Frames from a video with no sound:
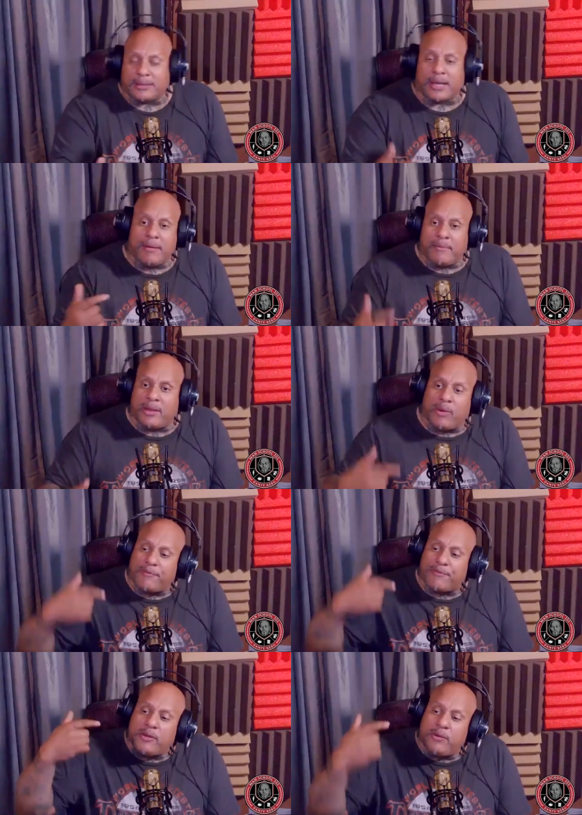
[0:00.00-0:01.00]

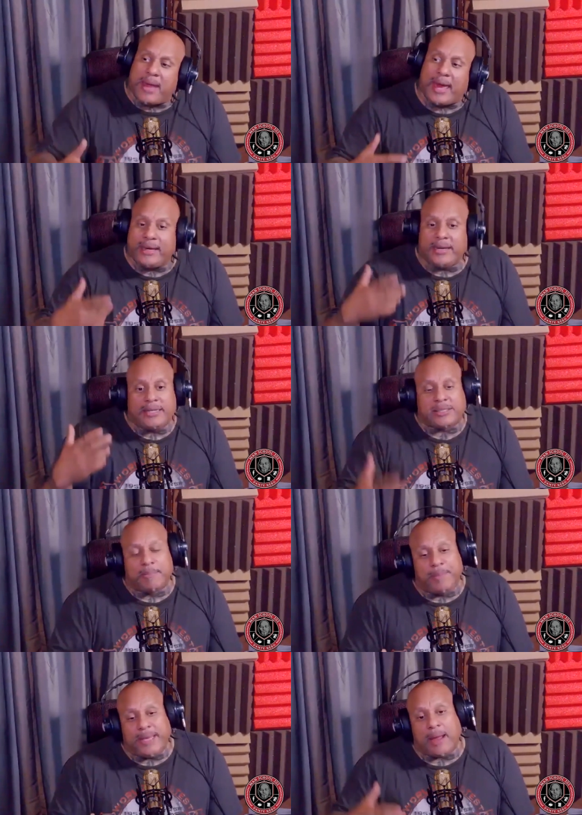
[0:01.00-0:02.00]
to
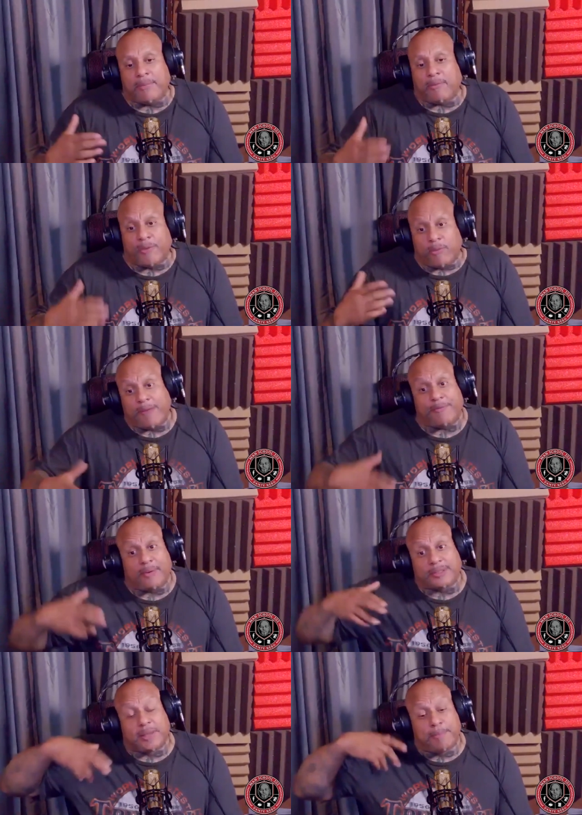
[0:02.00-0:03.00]
be able, for white
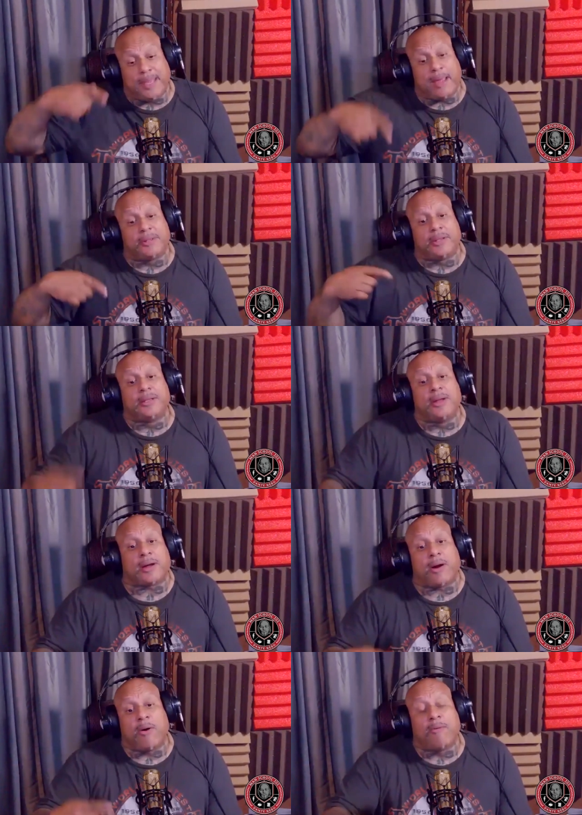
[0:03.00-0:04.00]
folks to be able to look
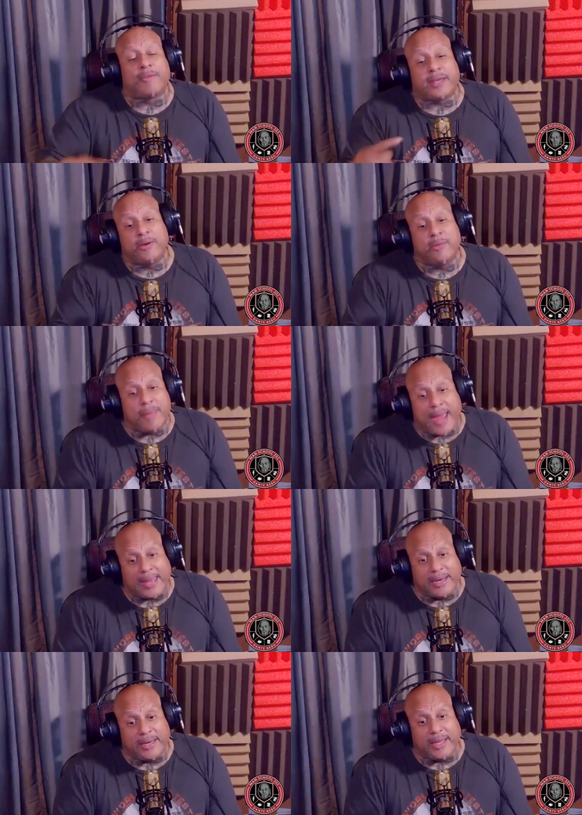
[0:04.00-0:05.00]
over the
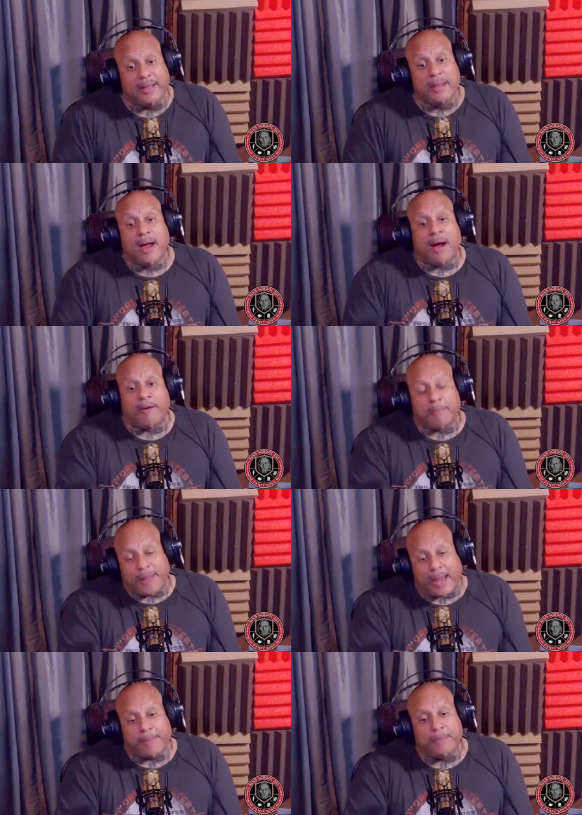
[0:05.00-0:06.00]
humanity of
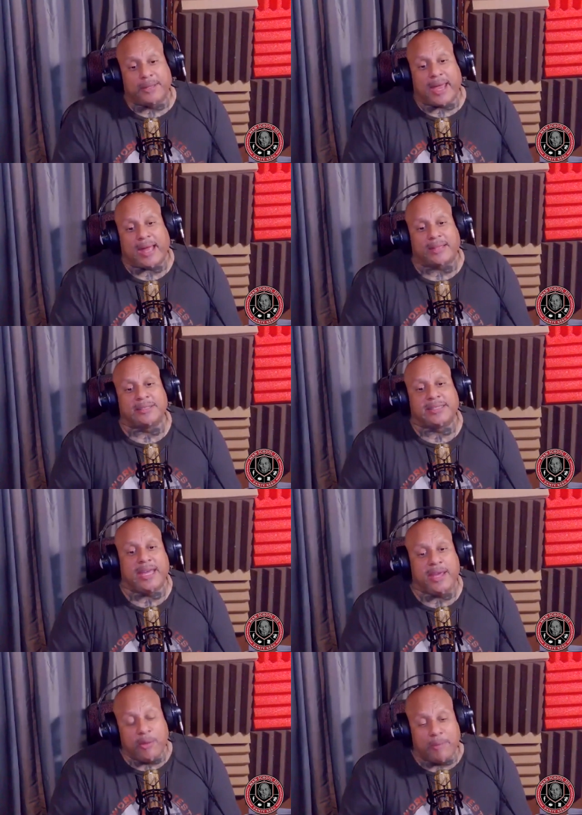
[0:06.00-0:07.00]
black people, they had to
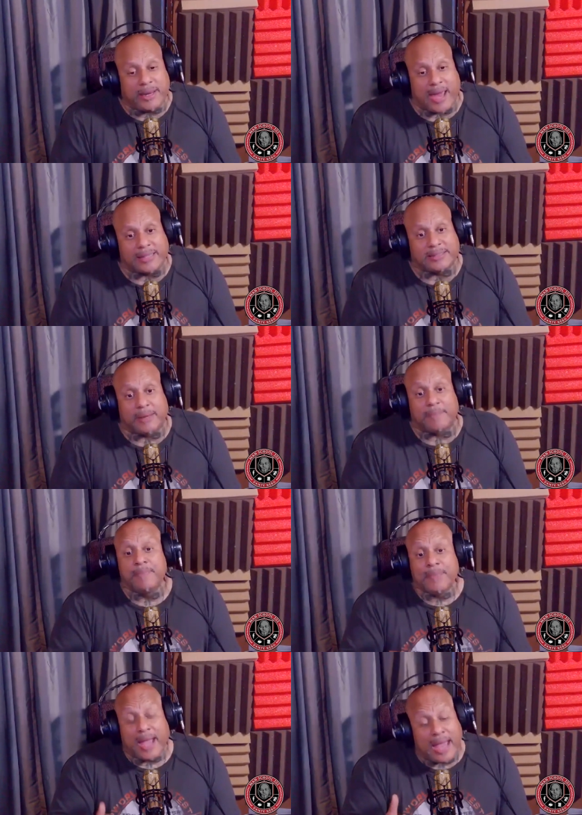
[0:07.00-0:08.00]
dehumanize them.
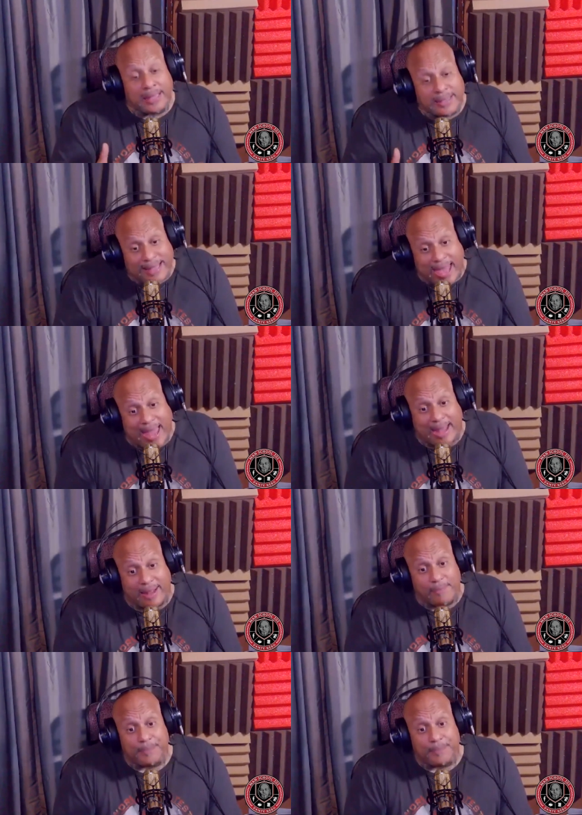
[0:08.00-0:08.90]
And that